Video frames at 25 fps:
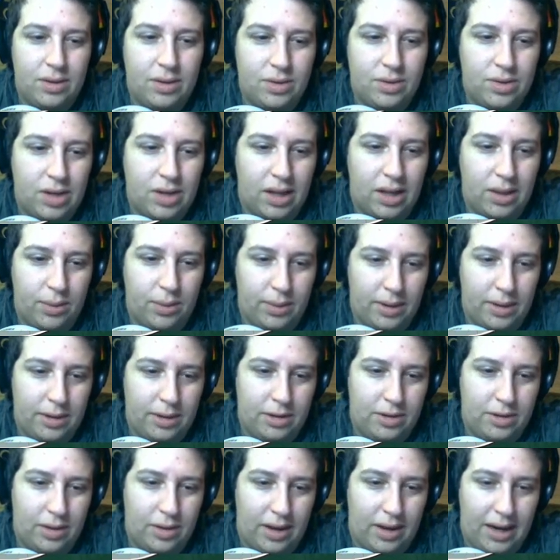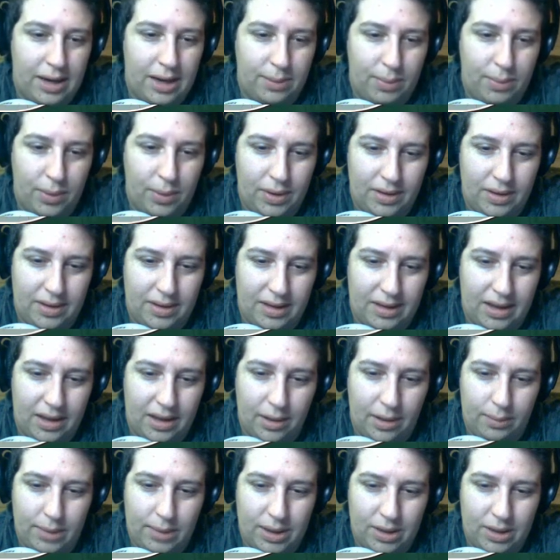Shiloh ran to the high point in the
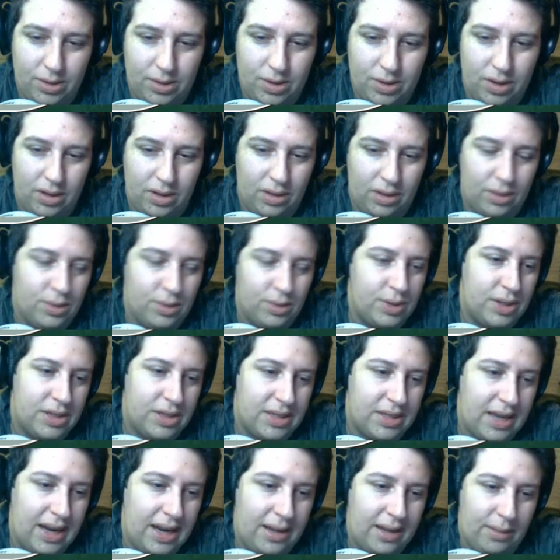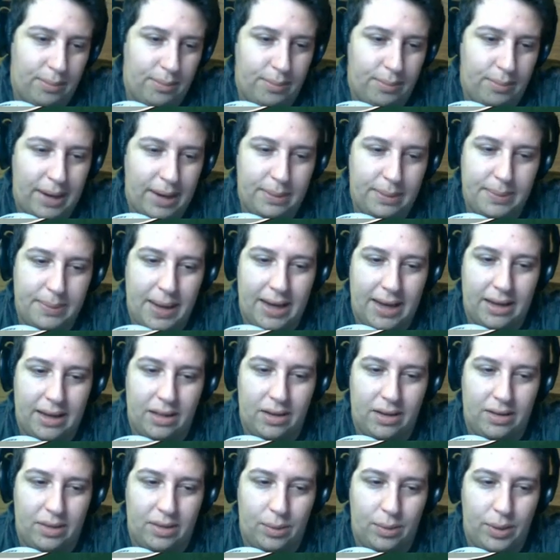hill, making sure to lose his hat and backpack
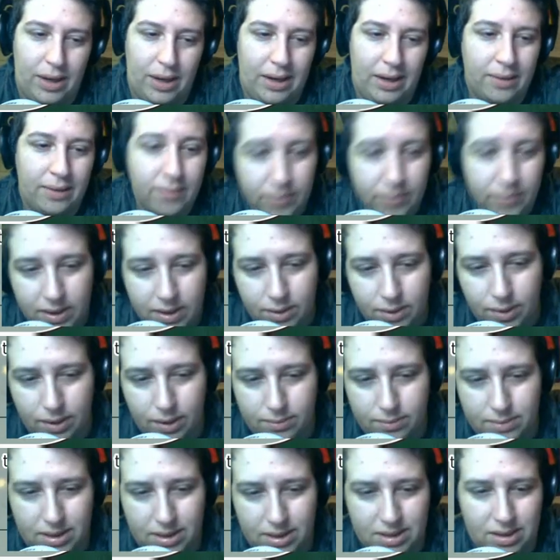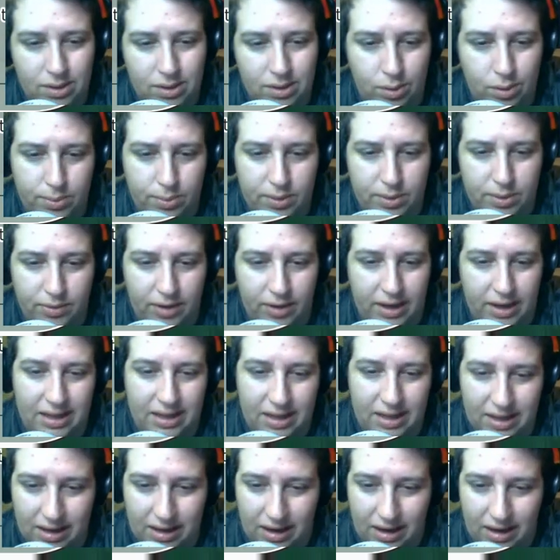along the way. You hummed as the group
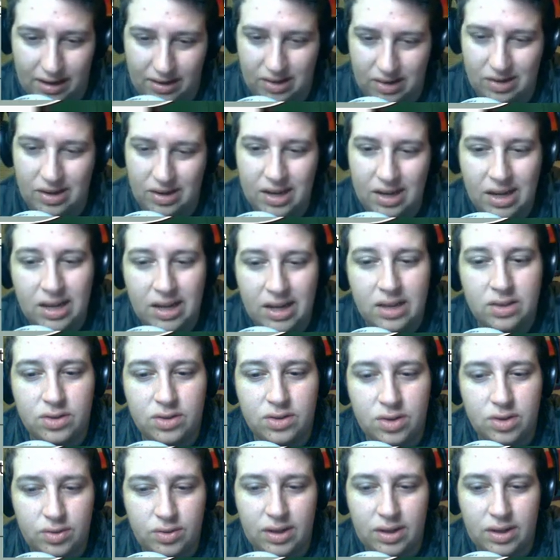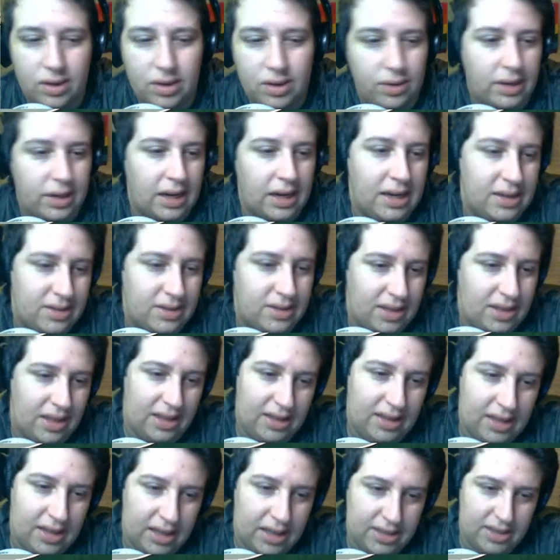divided and conquered. Shifting your gaze to
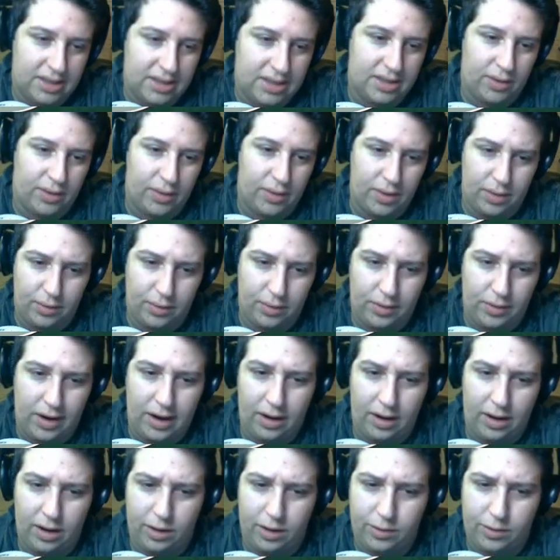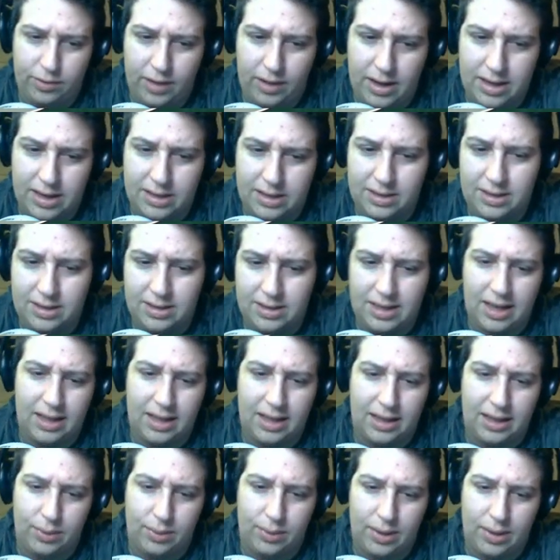the dozens of other fireflies
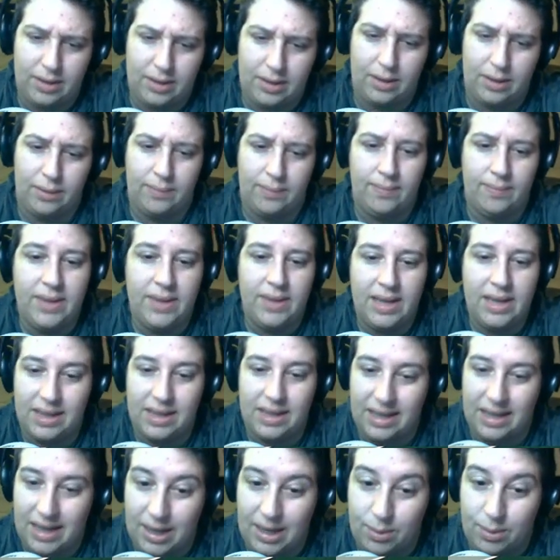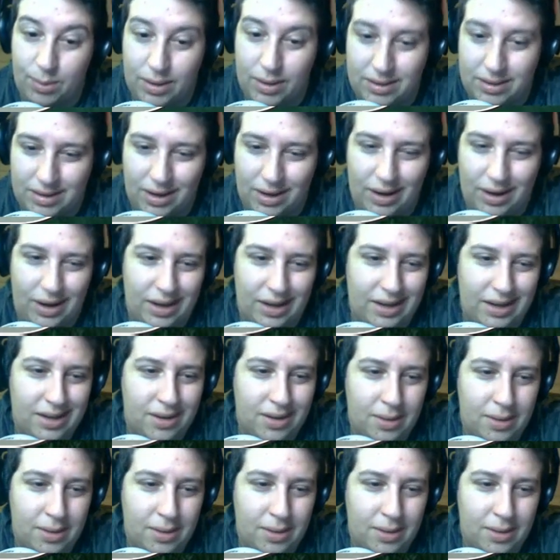sailing around you, the game was on.